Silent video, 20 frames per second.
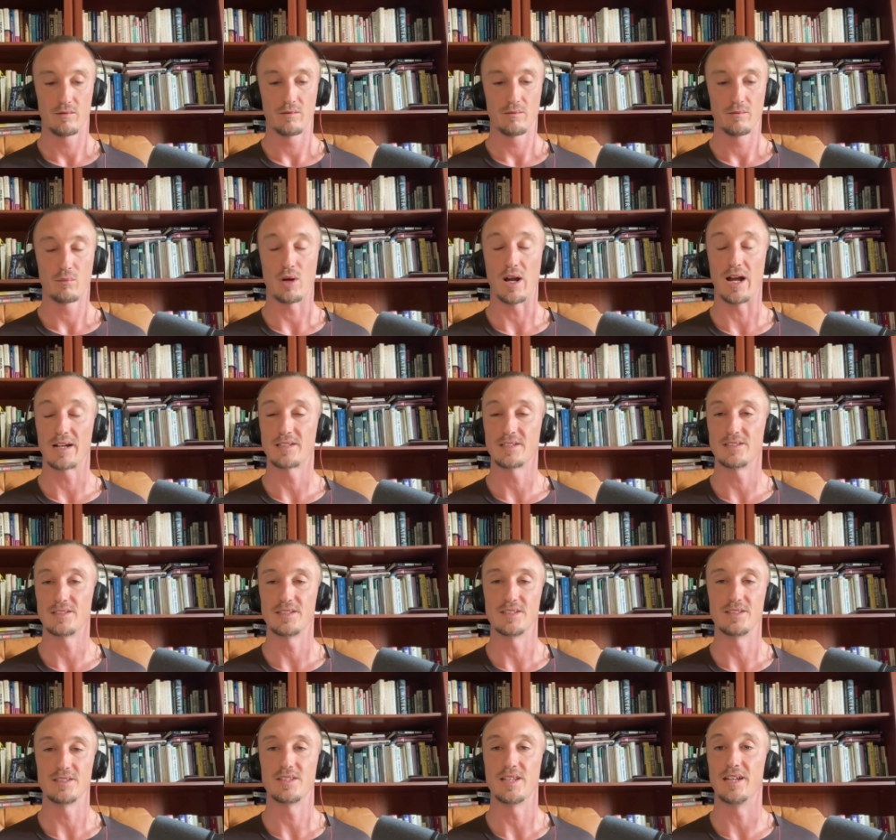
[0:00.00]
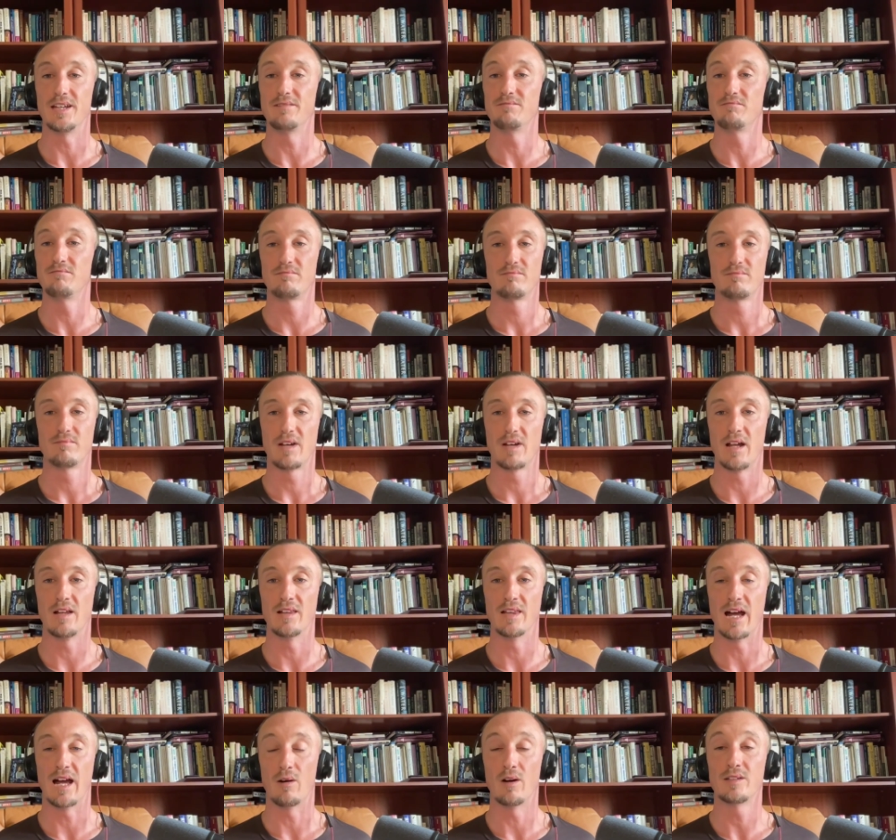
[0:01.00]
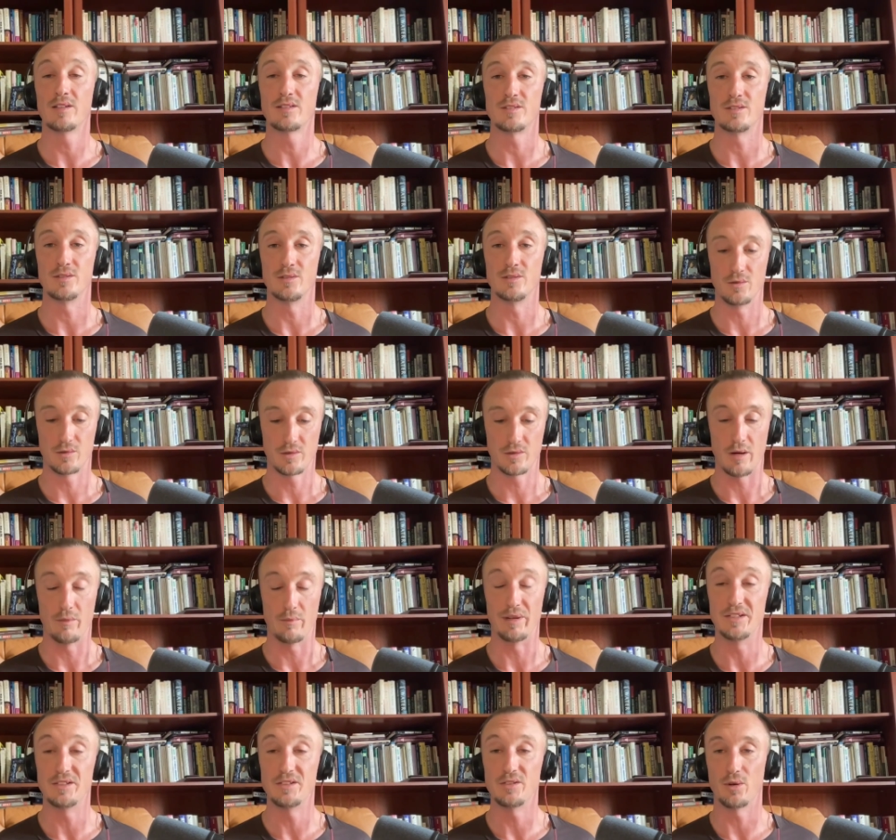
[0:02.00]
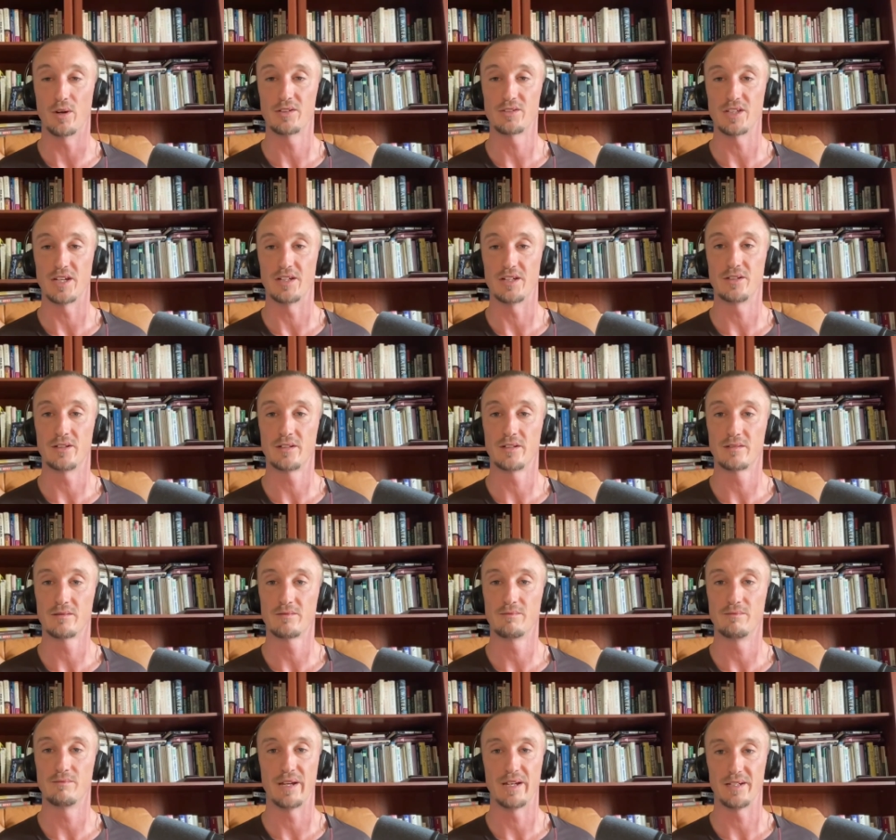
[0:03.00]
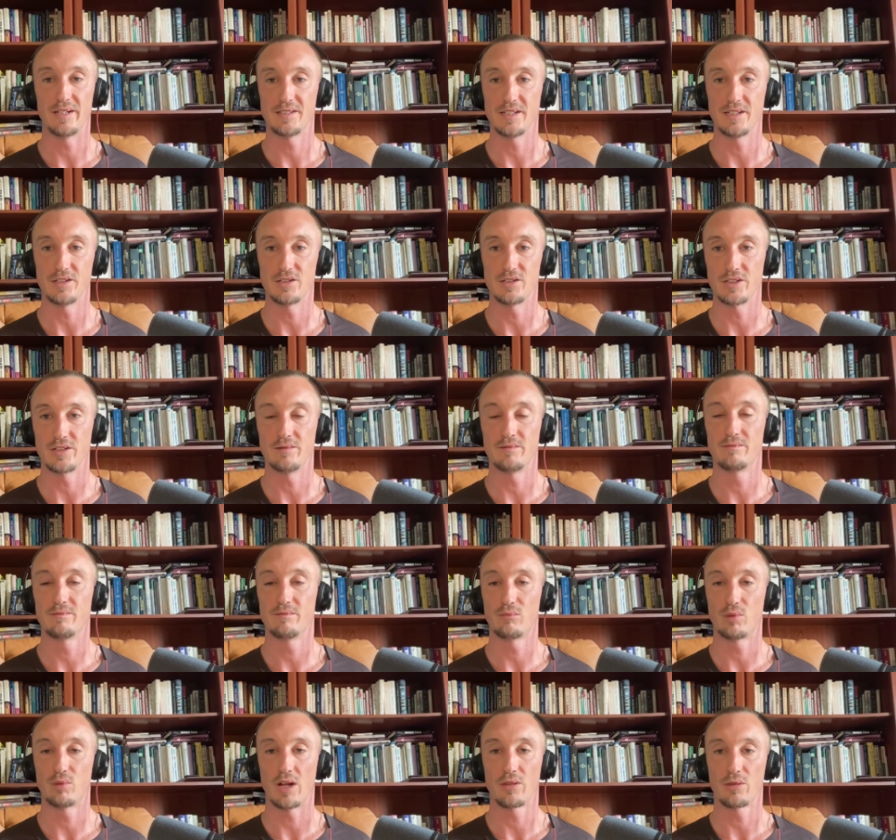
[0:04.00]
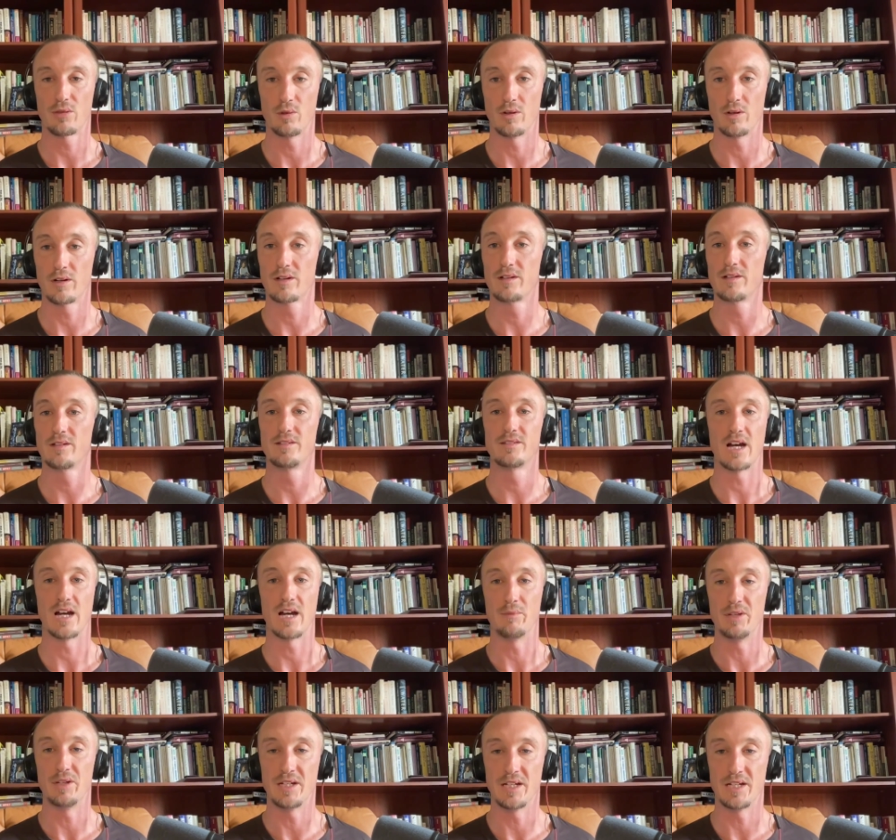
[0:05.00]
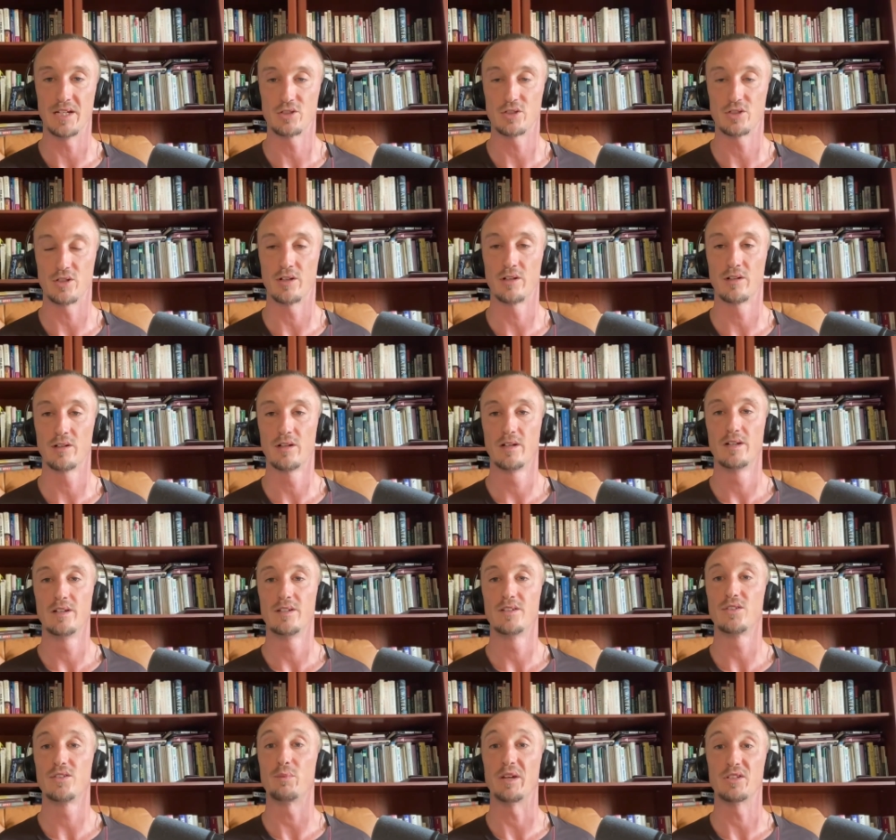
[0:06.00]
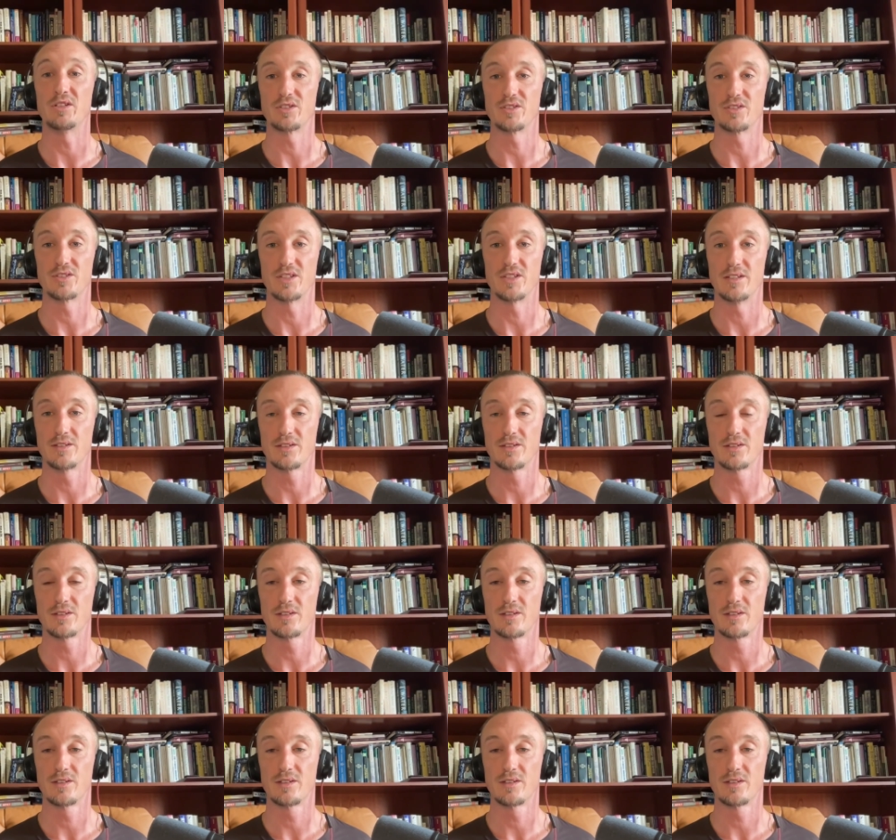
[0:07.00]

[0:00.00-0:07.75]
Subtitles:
practices that allow us to come into our center, meditation, breath work, time in nature, spaciousness.